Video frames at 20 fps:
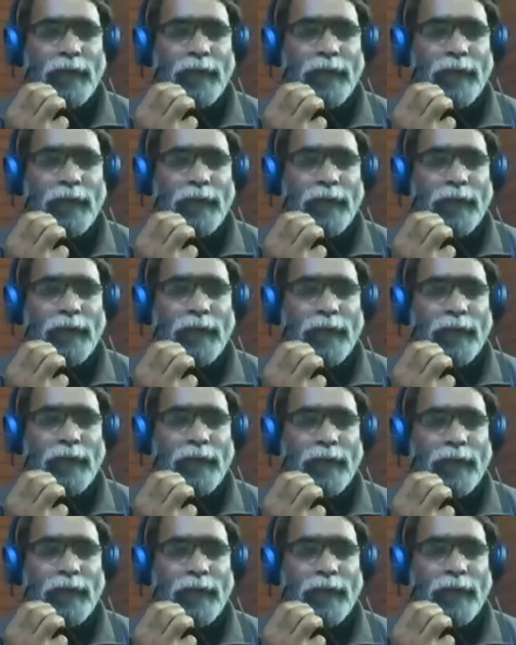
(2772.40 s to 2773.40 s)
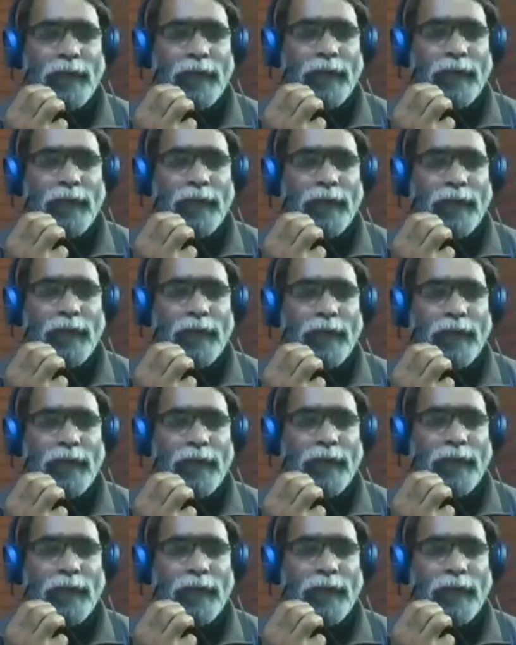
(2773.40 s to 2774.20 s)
[no speech]